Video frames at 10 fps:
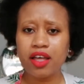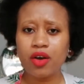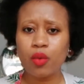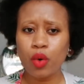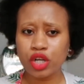
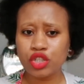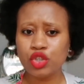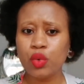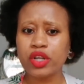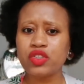what
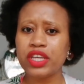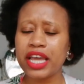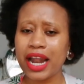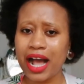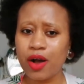you want to
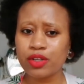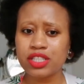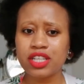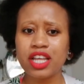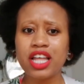get
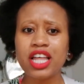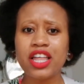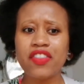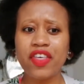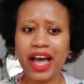out.
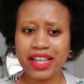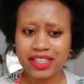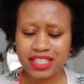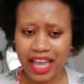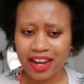The
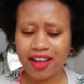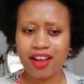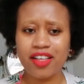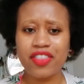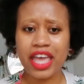
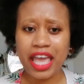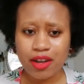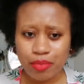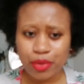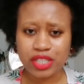antenna, the
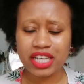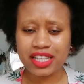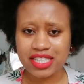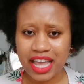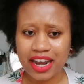input
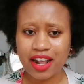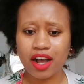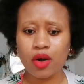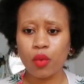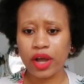
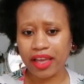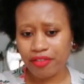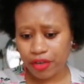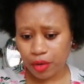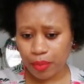antenna,
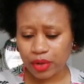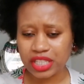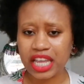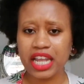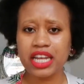whatever you put
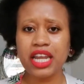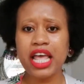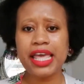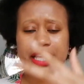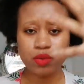in
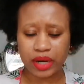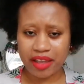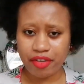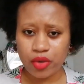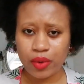is
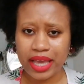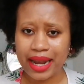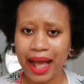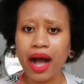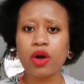whatever you
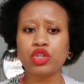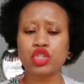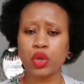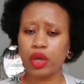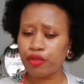get out.
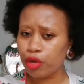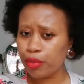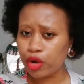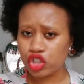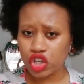So if you
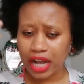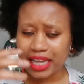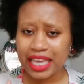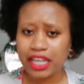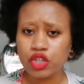put
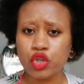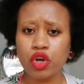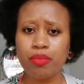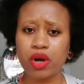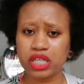junk into
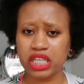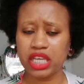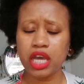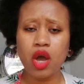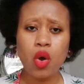your
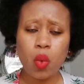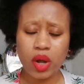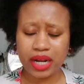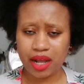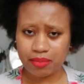body,
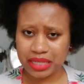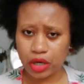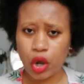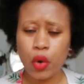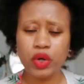what comes
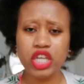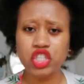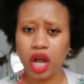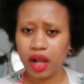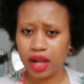out? Only
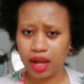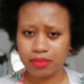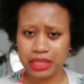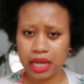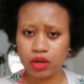junk
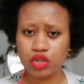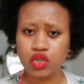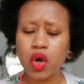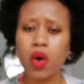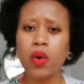comes out.
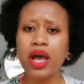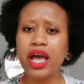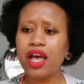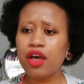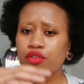So
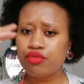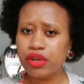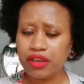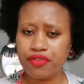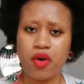
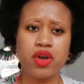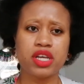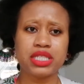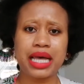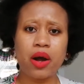
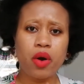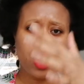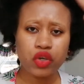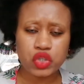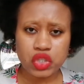refocus. How are
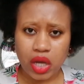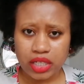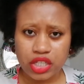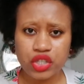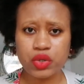you
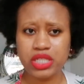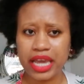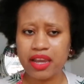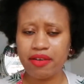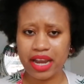starting your
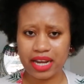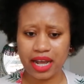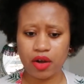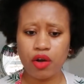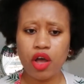day right
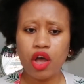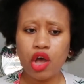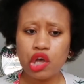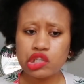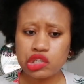now?
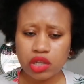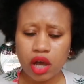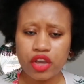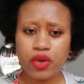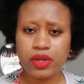
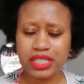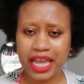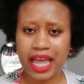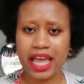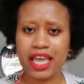Start your
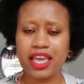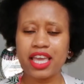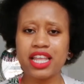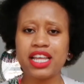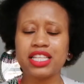day
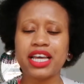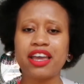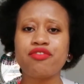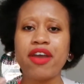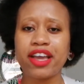in a
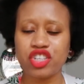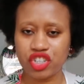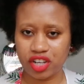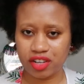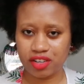
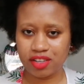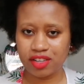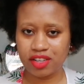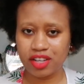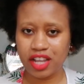direction
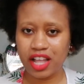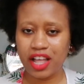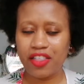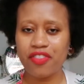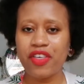
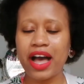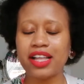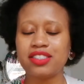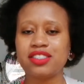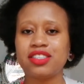
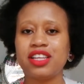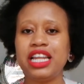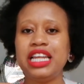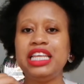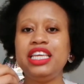that
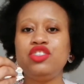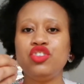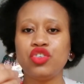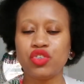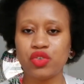leads
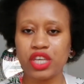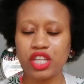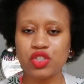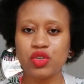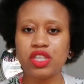you
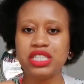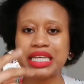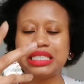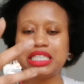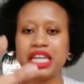into the
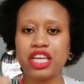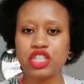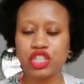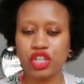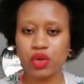
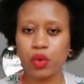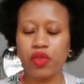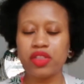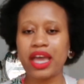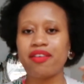destination or
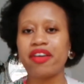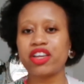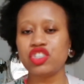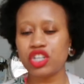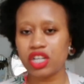the
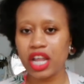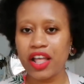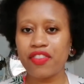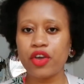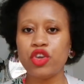direction
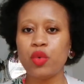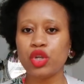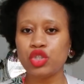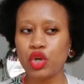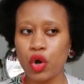that you
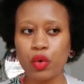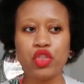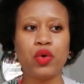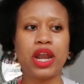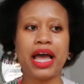want to go with
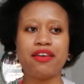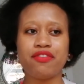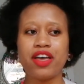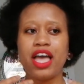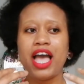your life.
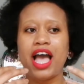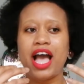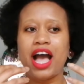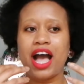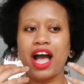
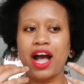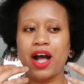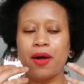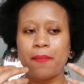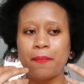
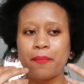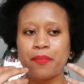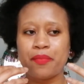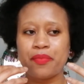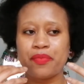
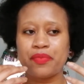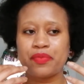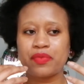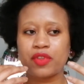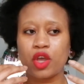Um,
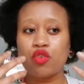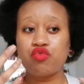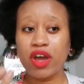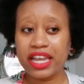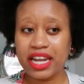right